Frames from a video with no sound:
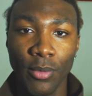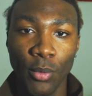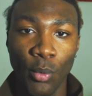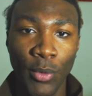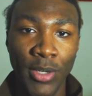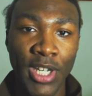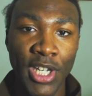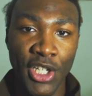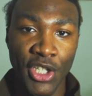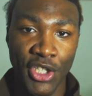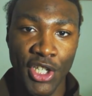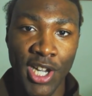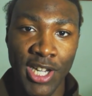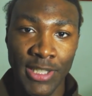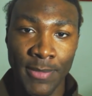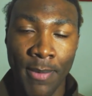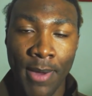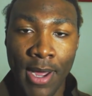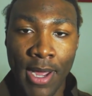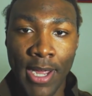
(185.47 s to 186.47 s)
we get
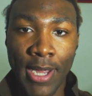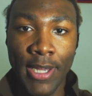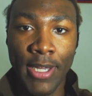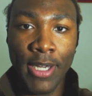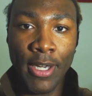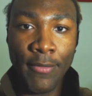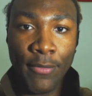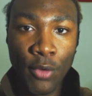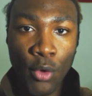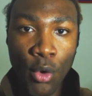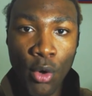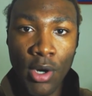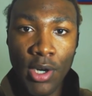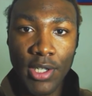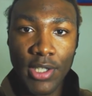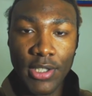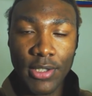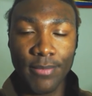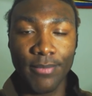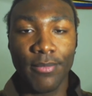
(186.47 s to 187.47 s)
judged by, of
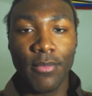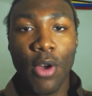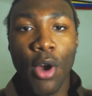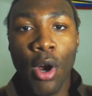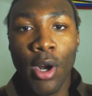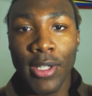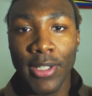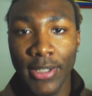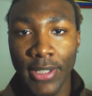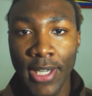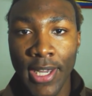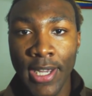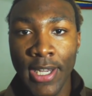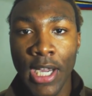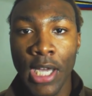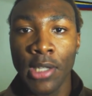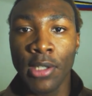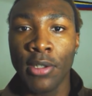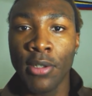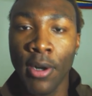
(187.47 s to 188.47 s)
course, our
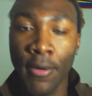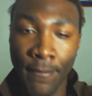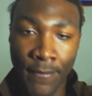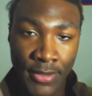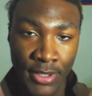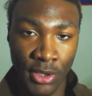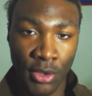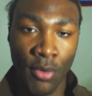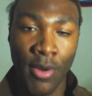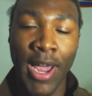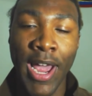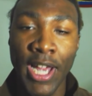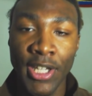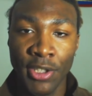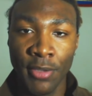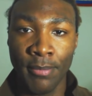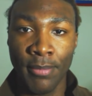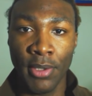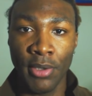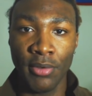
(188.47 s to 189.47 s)
skin color and our physical
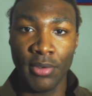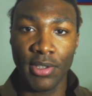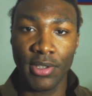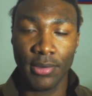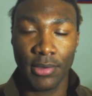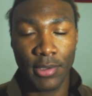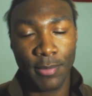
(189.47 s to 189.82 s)
attributes.